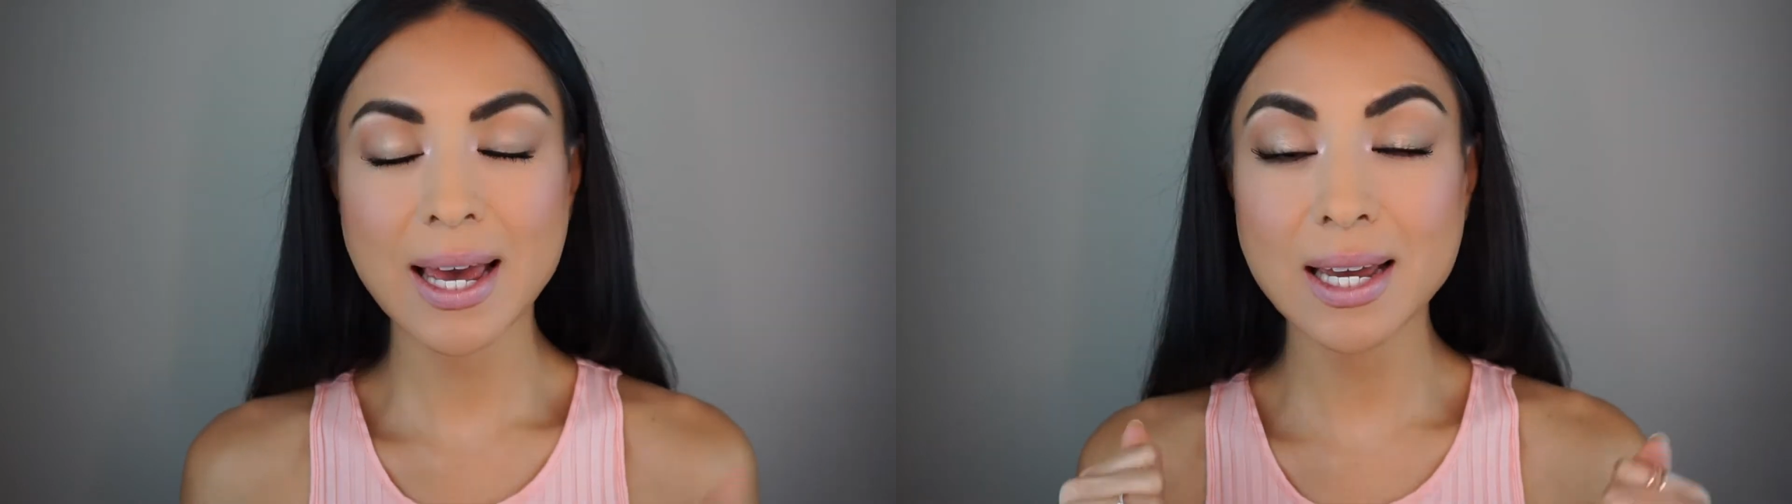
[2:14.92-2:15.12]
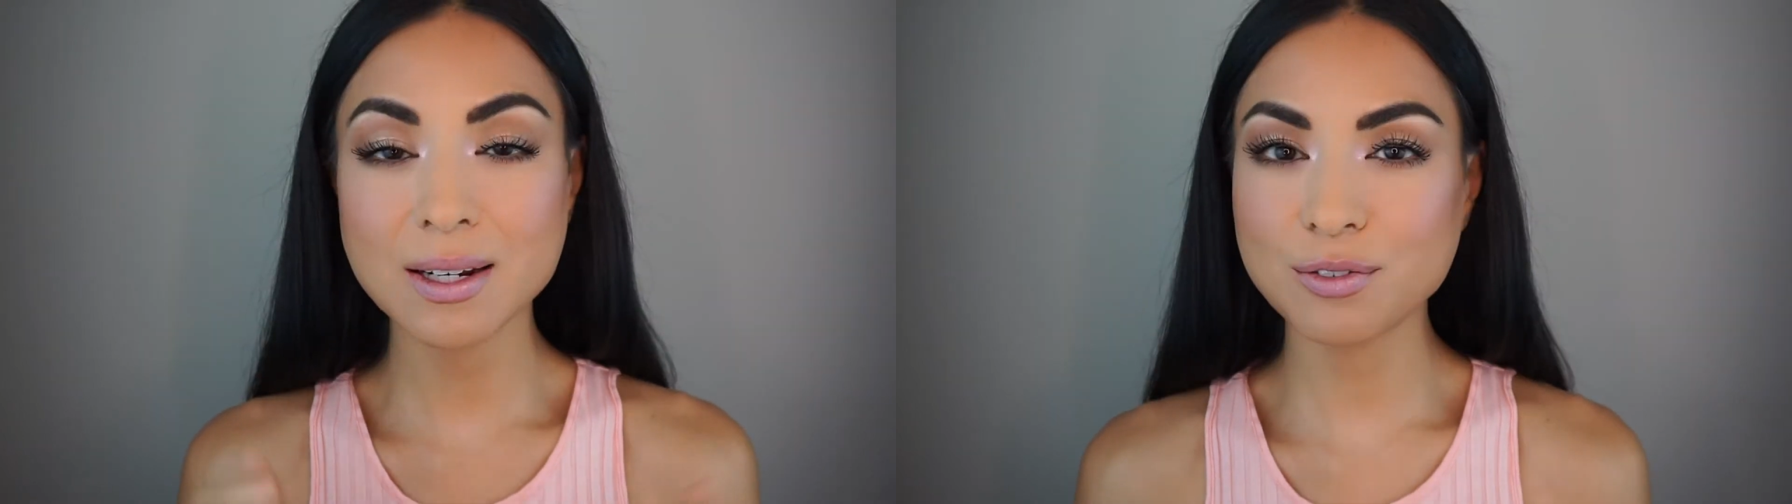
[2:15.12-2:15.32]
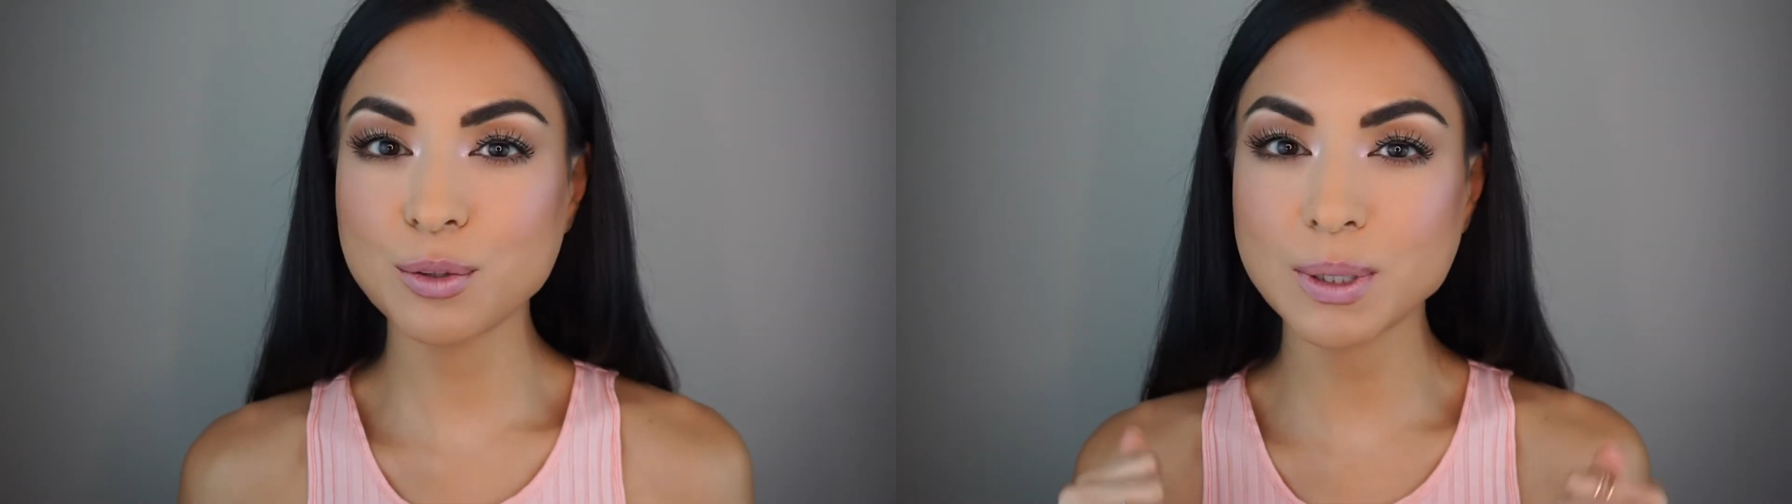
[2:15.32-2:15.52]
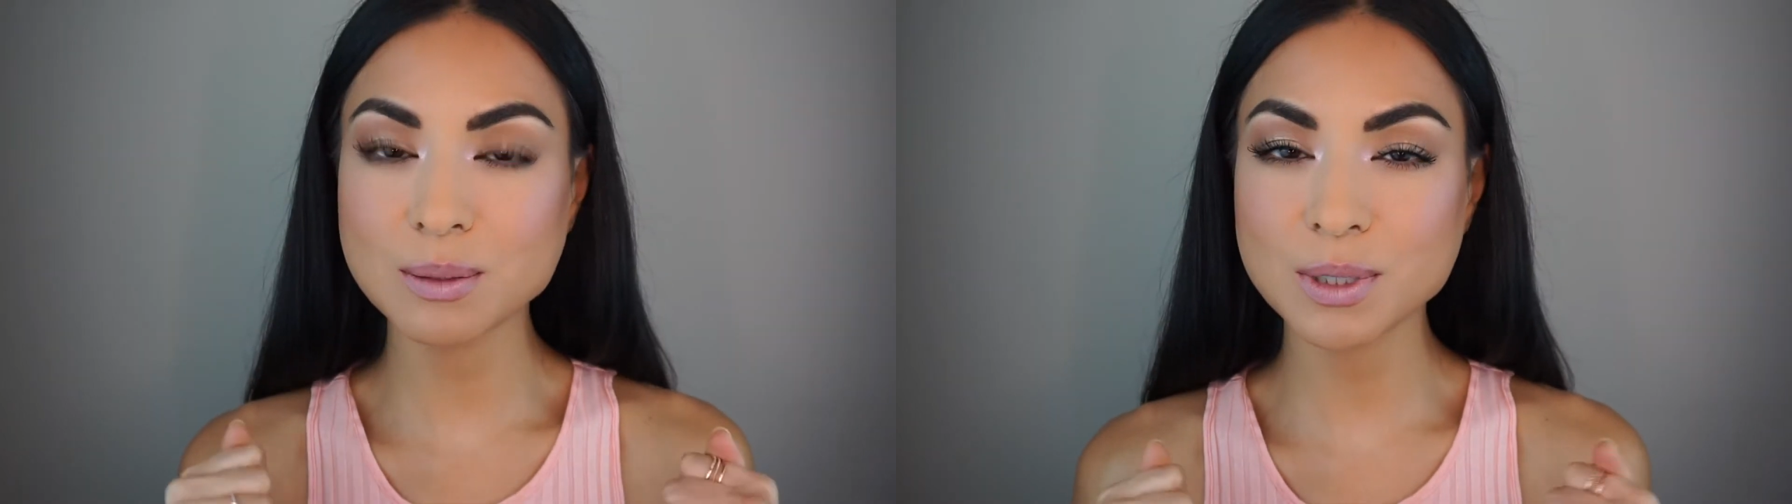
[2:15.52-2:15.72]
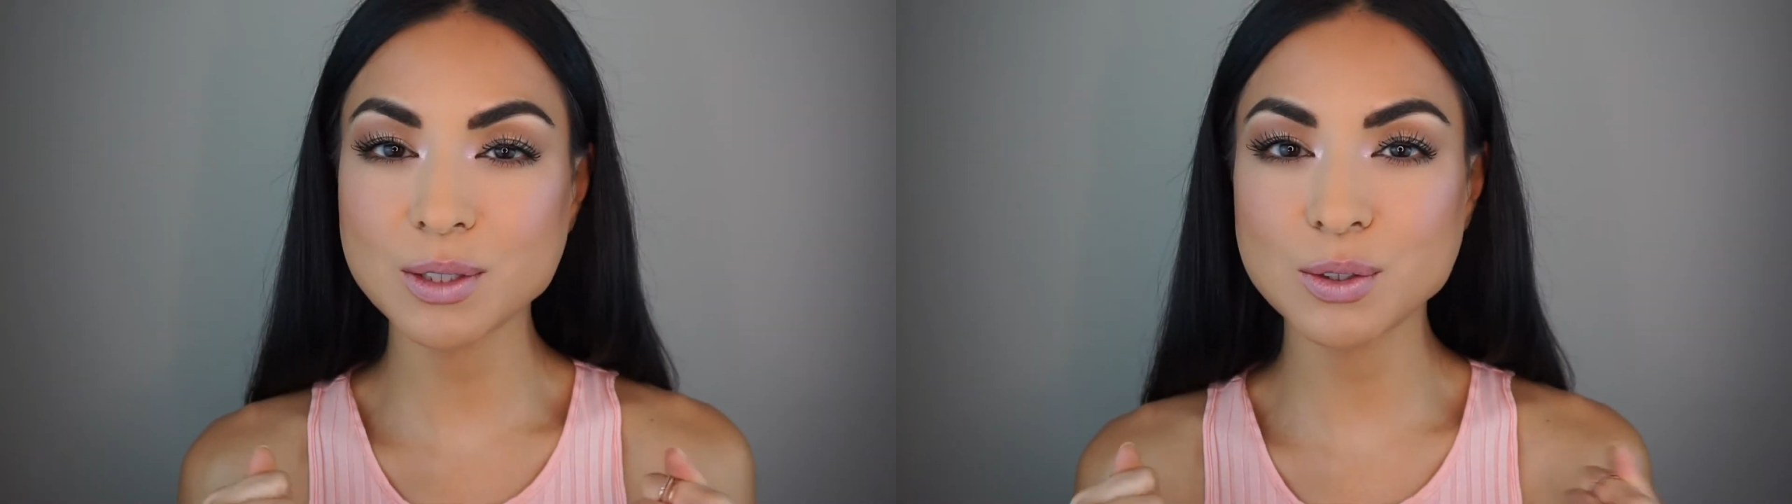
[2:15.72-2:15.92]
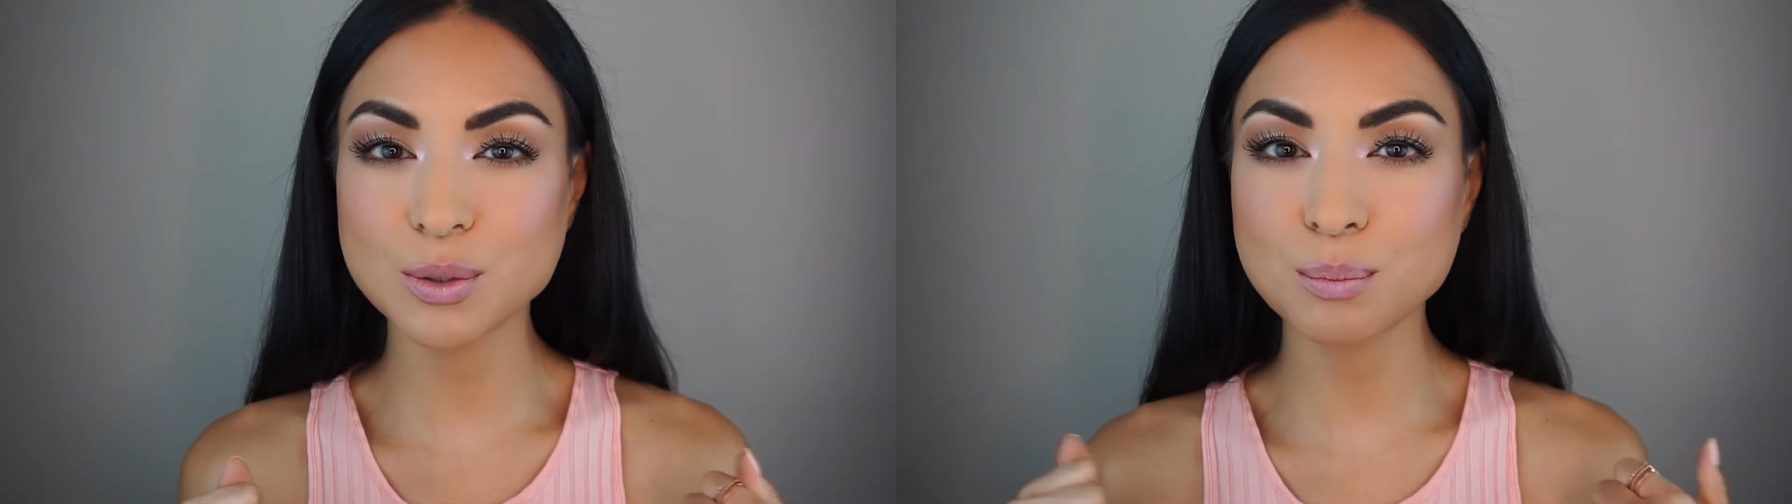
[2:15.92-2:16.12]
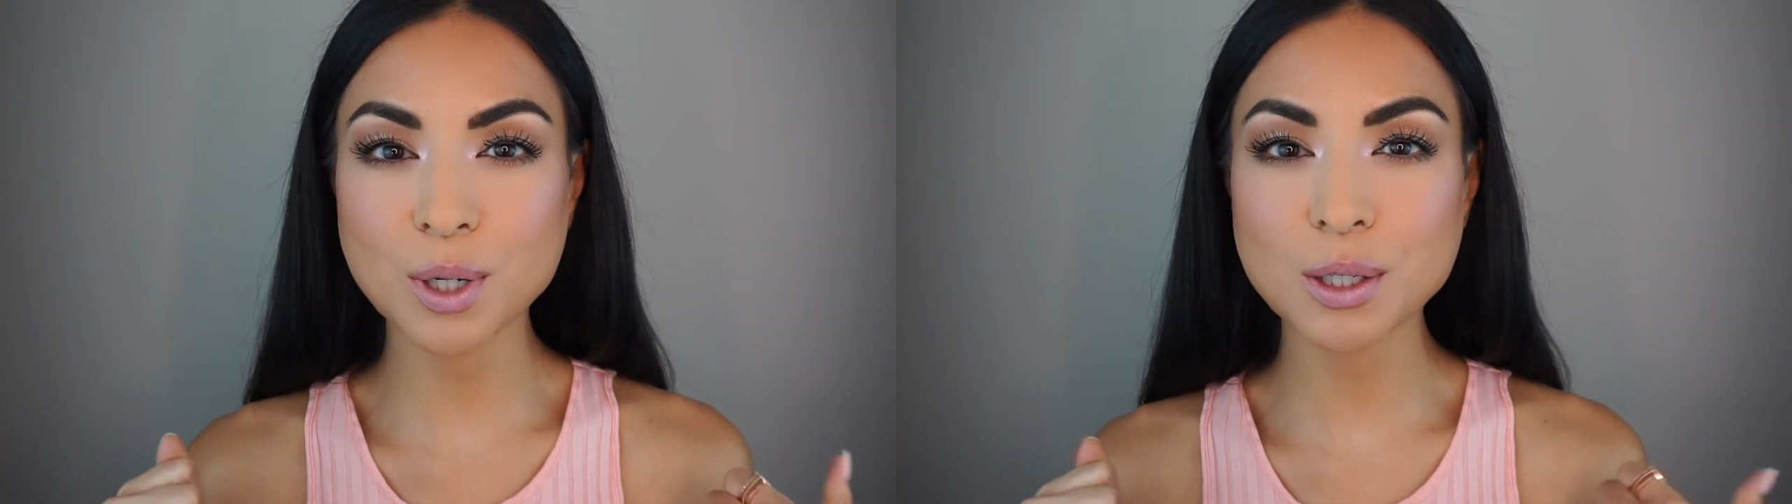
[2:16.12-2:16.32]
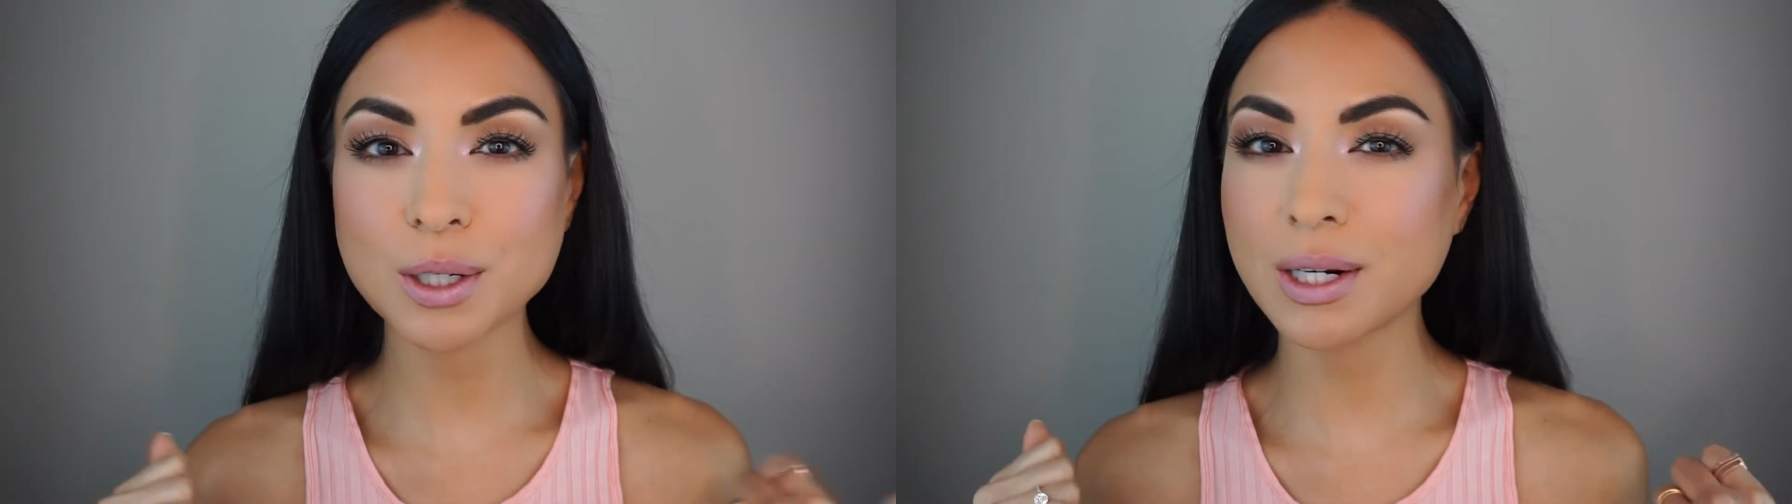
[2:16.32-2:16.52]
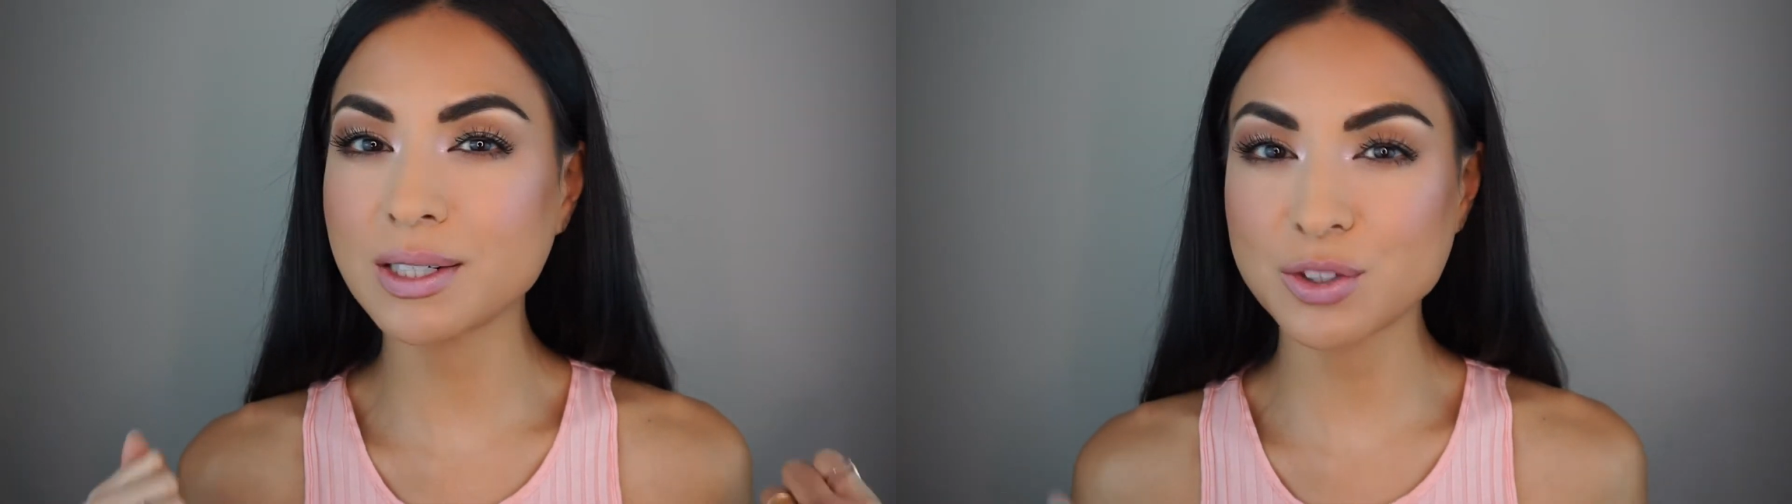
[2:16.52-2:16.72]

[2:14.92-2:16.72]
And if you want me to do more